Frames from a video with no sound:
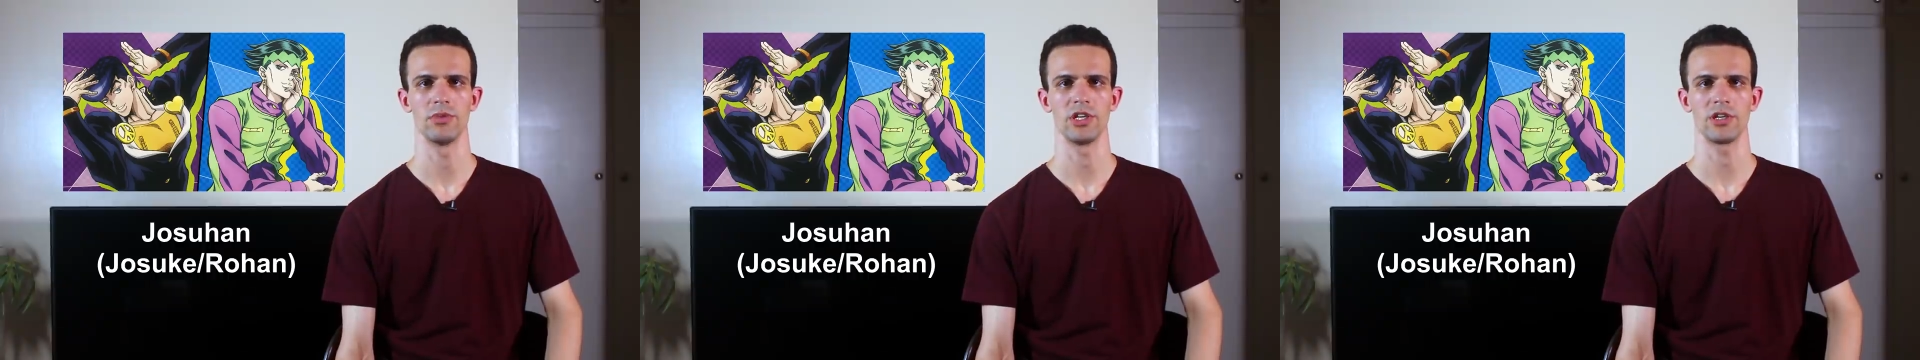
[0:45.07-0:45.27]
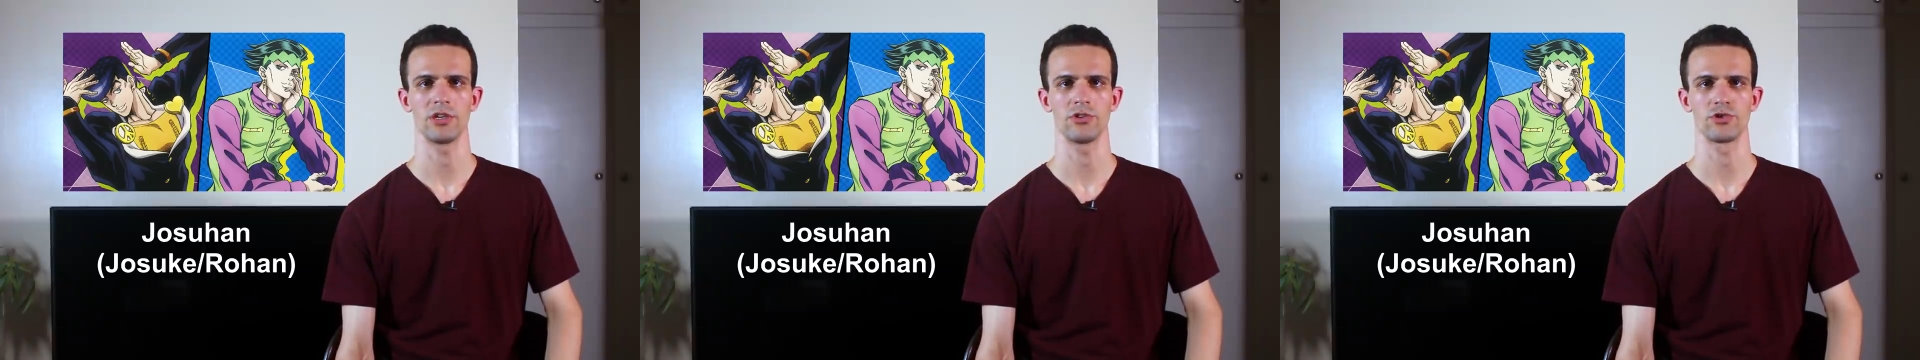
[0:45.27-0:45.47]

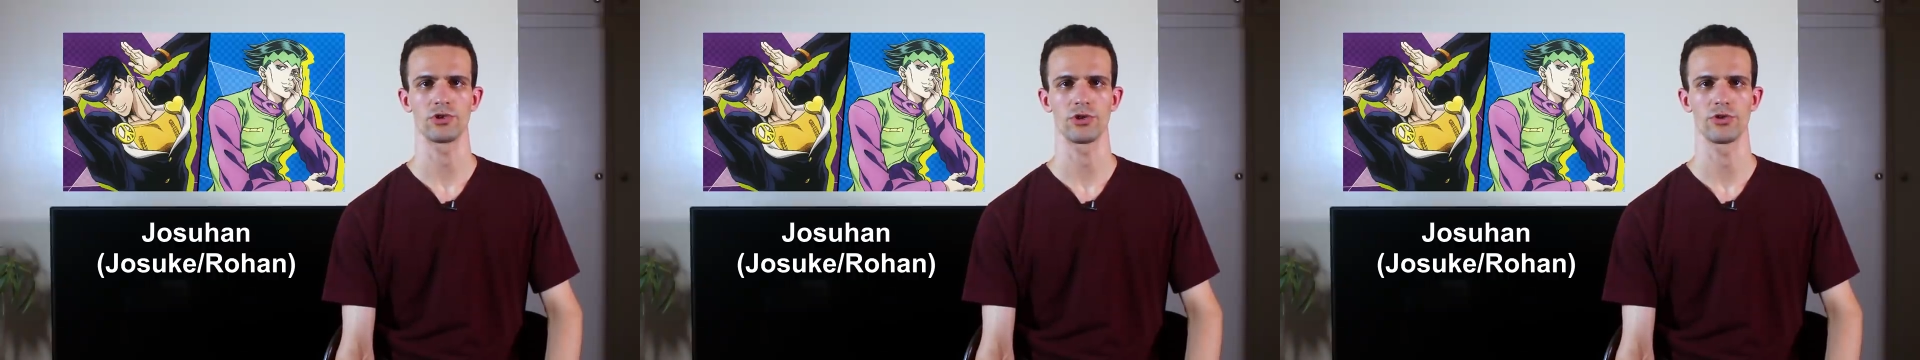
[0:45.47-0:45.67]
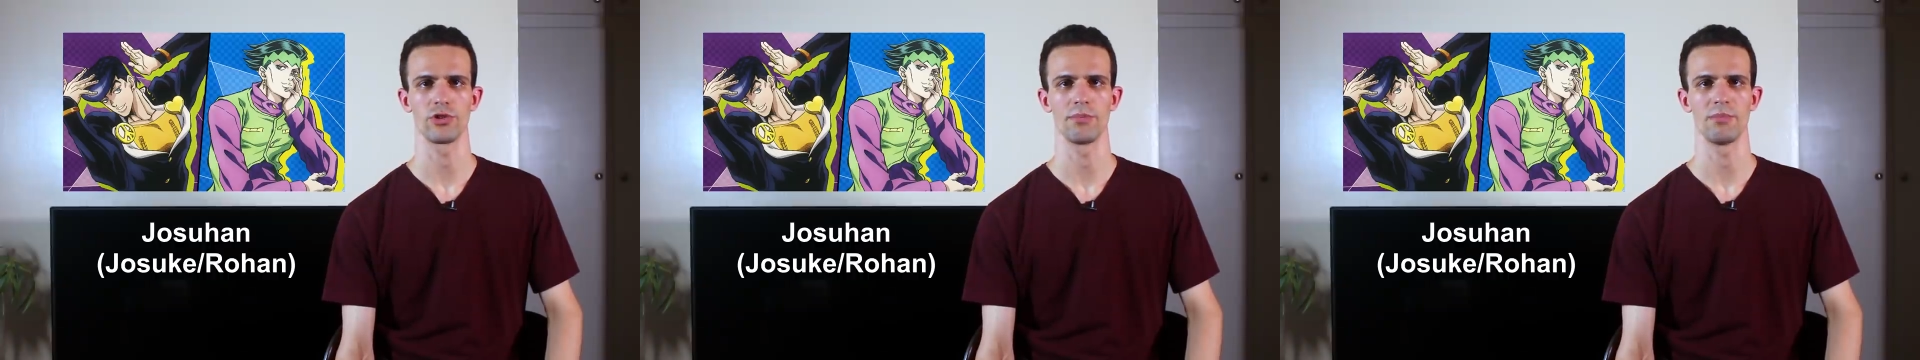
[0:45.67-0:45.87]
making
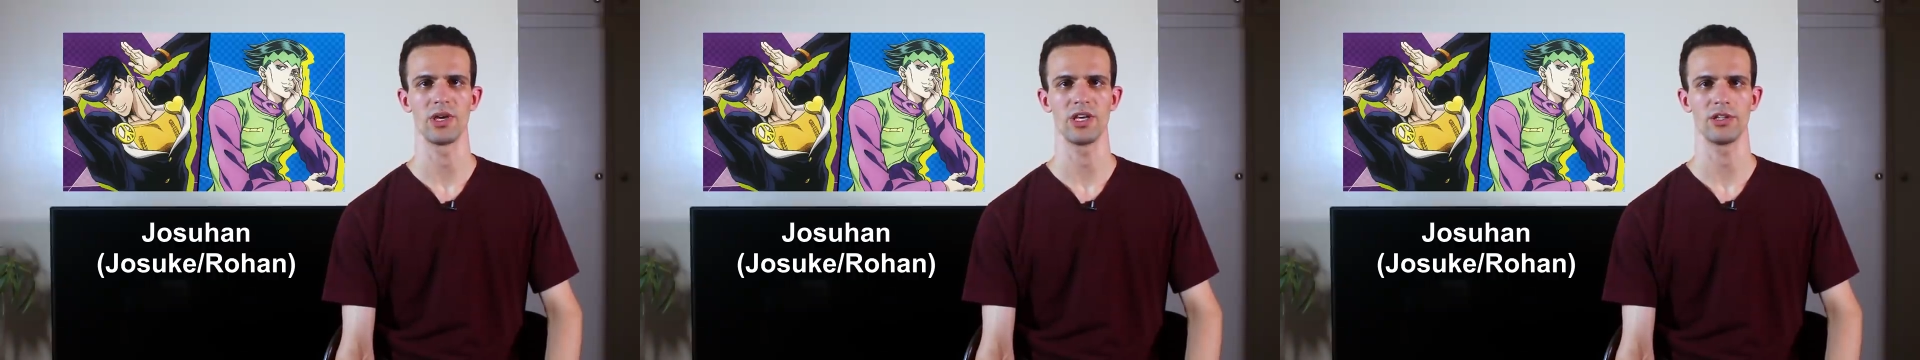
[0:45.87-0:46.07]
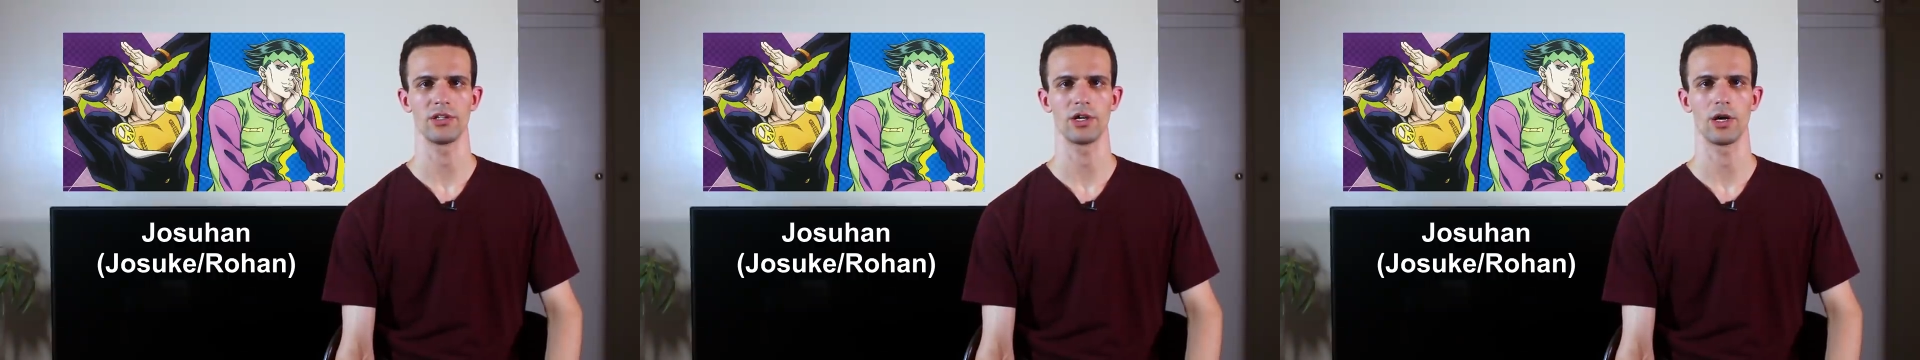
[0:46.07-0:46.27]
sure the
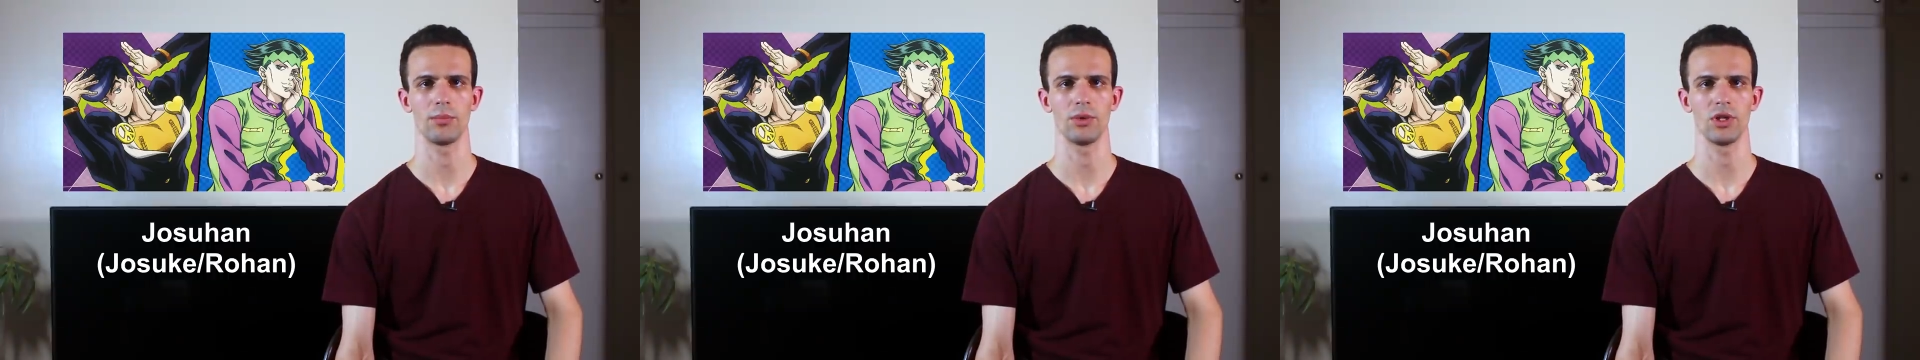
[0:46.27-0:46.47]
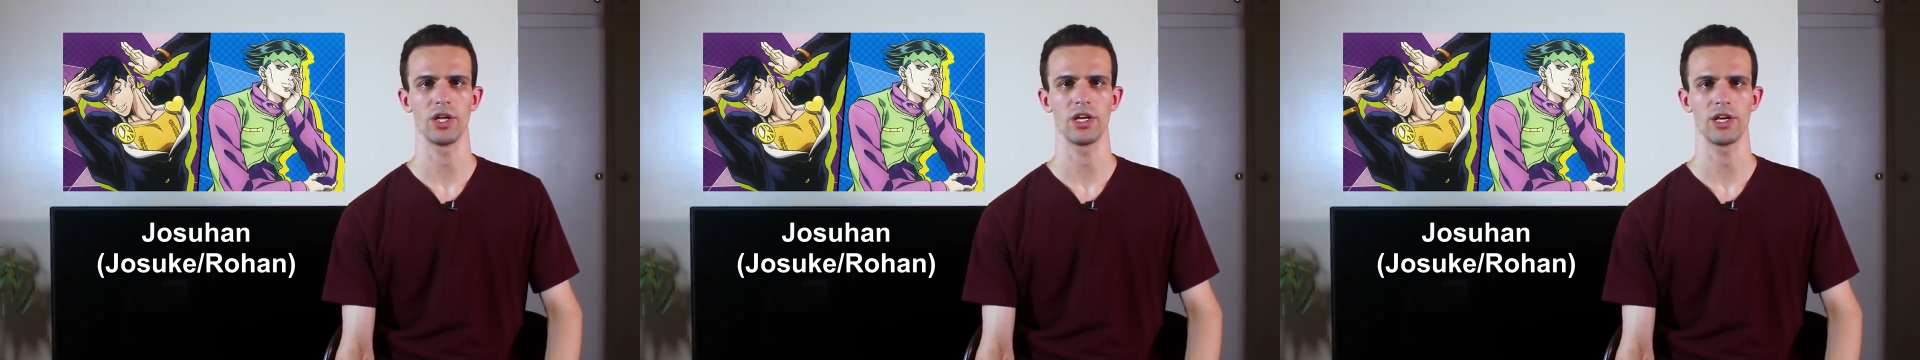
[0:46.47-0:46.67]
main couple